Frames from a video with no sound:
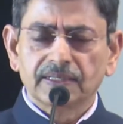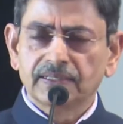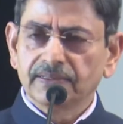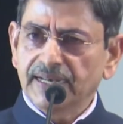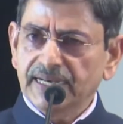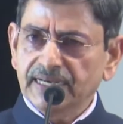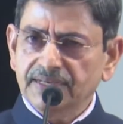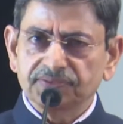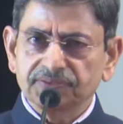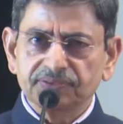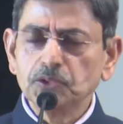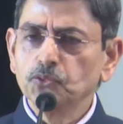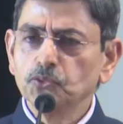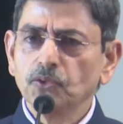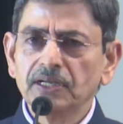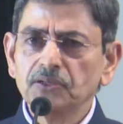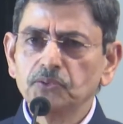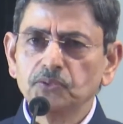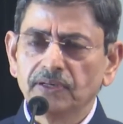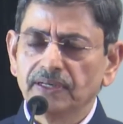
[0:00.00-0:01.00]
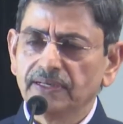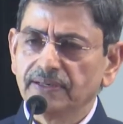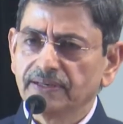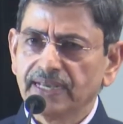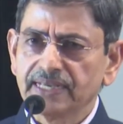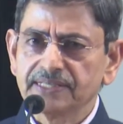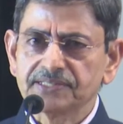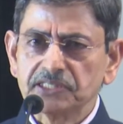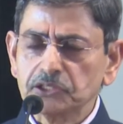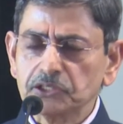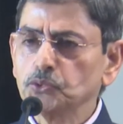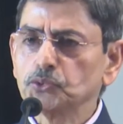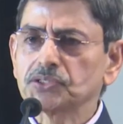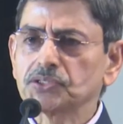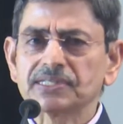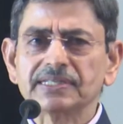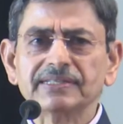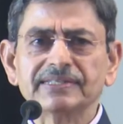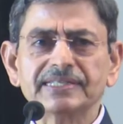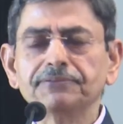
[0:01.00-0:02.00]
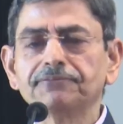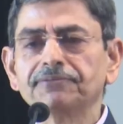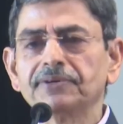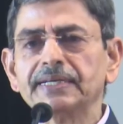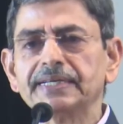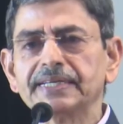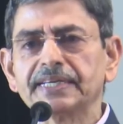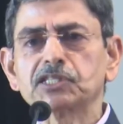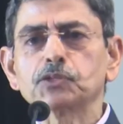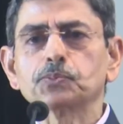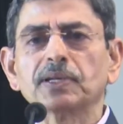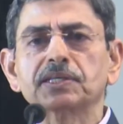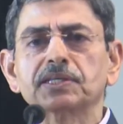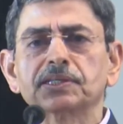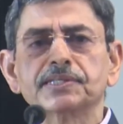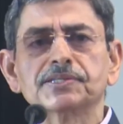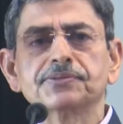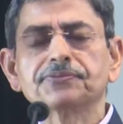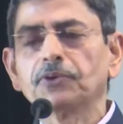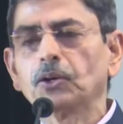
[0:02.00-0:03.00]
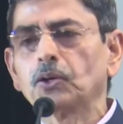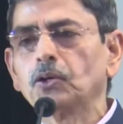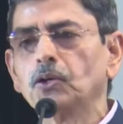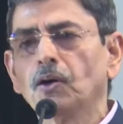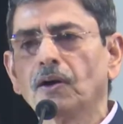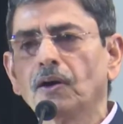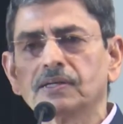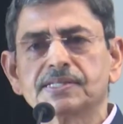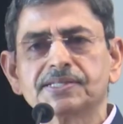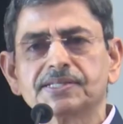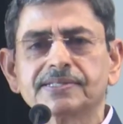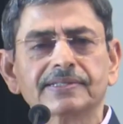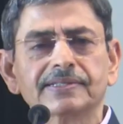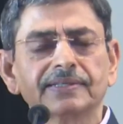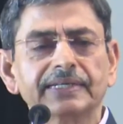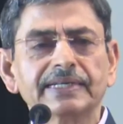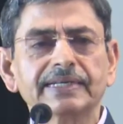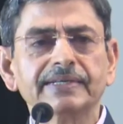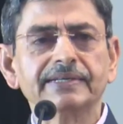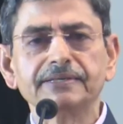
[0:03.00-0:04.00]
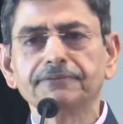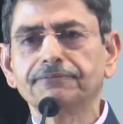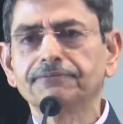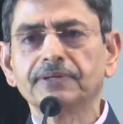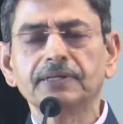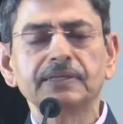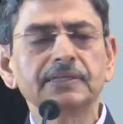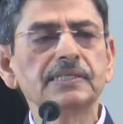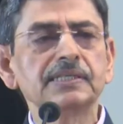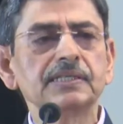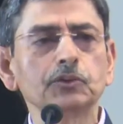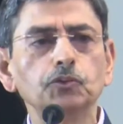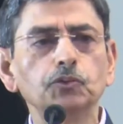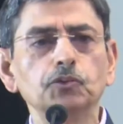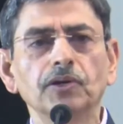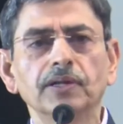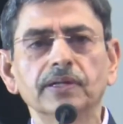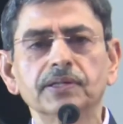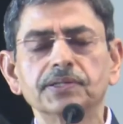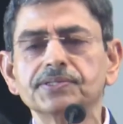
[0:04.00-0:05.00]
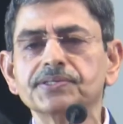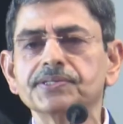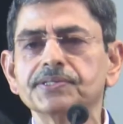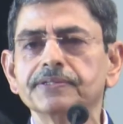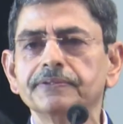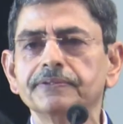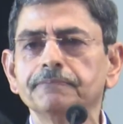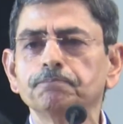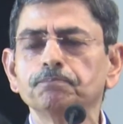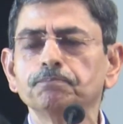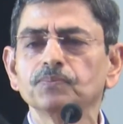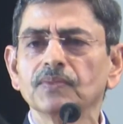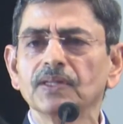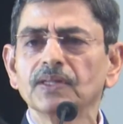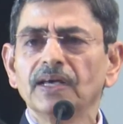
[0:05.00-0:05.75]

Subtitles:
Great Tiruvalluvar has used different expressions for gods in different kurals.